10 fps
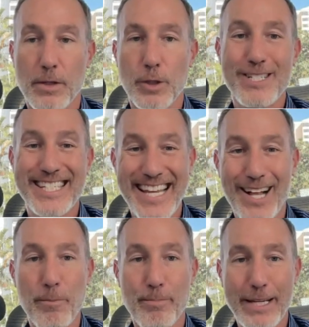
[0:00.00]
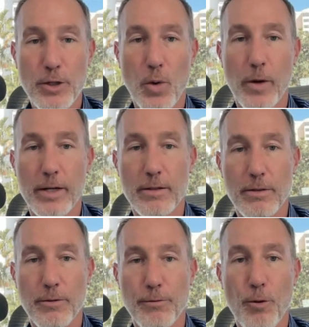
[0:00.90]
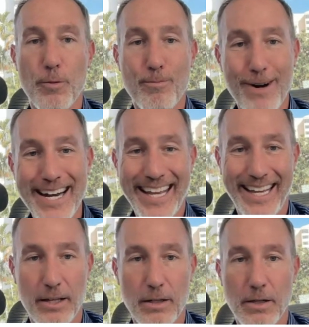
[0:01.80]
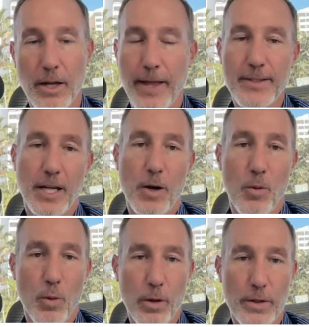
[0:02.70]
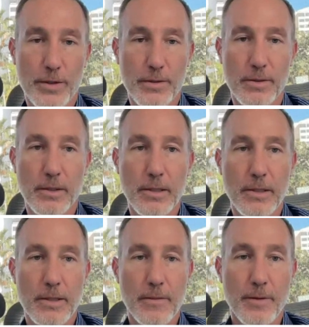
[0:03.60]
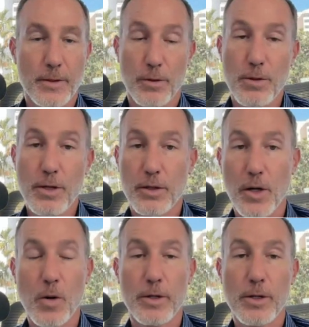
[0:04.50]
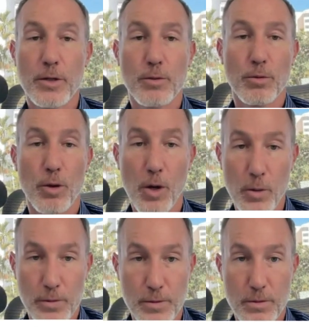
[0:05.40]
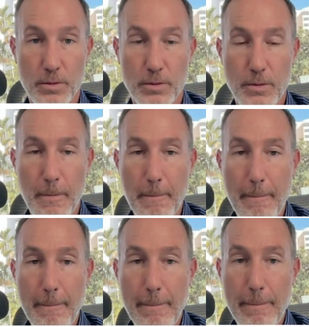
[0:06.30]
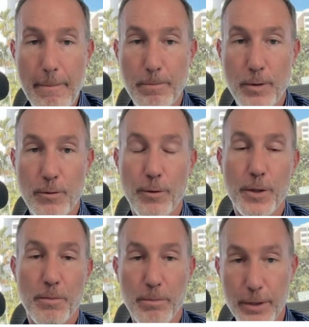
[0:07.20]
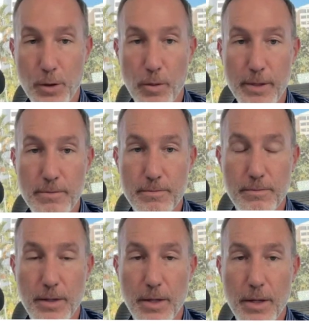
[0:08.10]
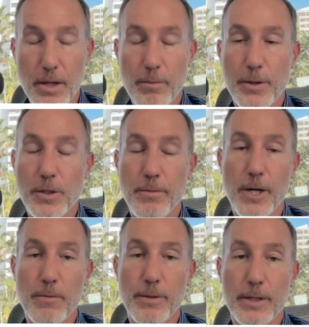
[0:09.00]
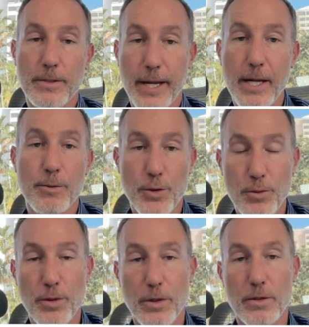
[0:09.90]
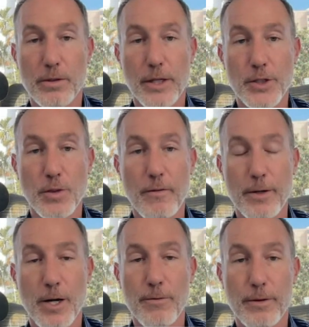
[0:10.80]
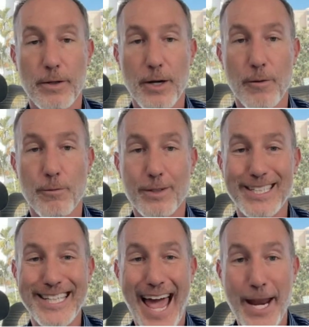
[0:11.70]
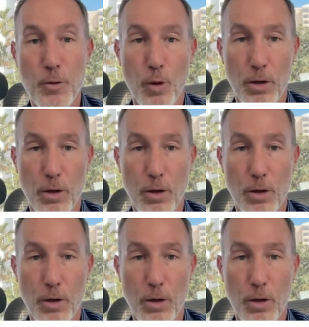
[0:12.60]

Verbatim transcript: You sell Bitcoin for money, and that's how it works. So you can go and you can do loans for your Bitcoin, but you better be damn sure that you have enough of collateral.